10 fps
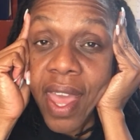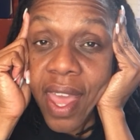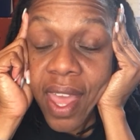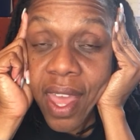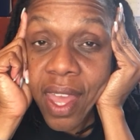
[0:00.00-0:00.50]

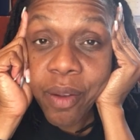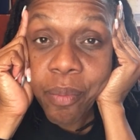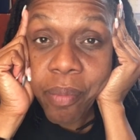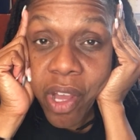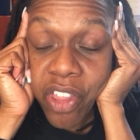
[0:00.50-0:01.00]
at
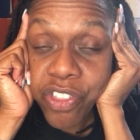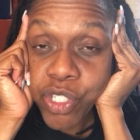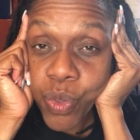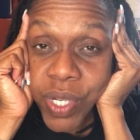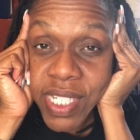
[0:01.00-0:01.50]
month
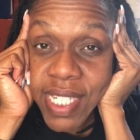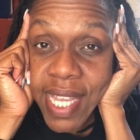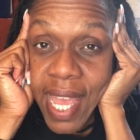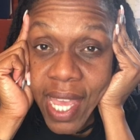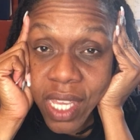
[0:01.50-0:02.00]

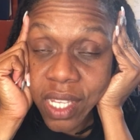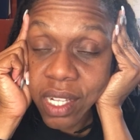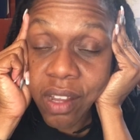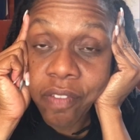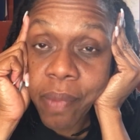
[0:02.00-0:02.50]
28
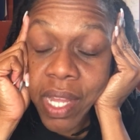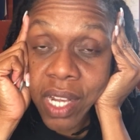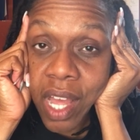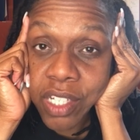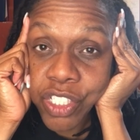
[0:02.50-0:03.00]
of my
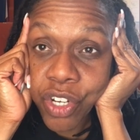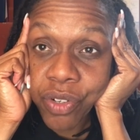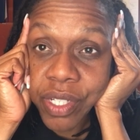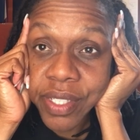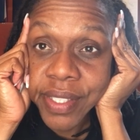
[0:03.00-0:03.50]
lock
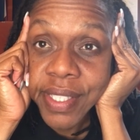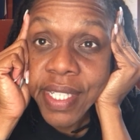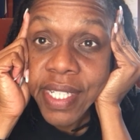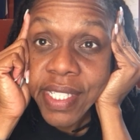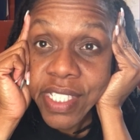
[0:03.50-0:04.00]
journey.
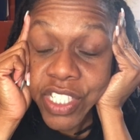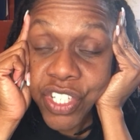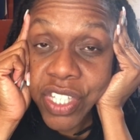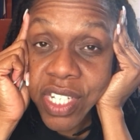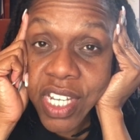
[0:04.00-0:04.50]
See you
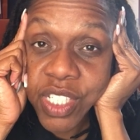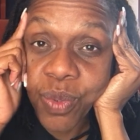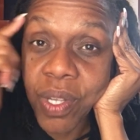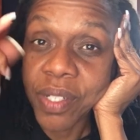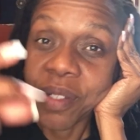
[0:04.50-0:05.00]
in the next
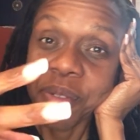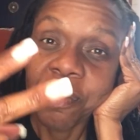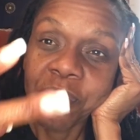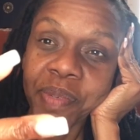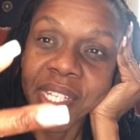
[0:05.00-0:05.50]
one.
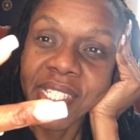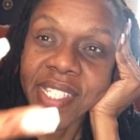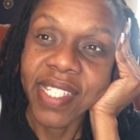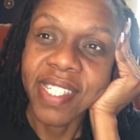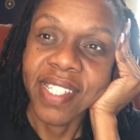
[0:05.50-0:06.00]
Peace.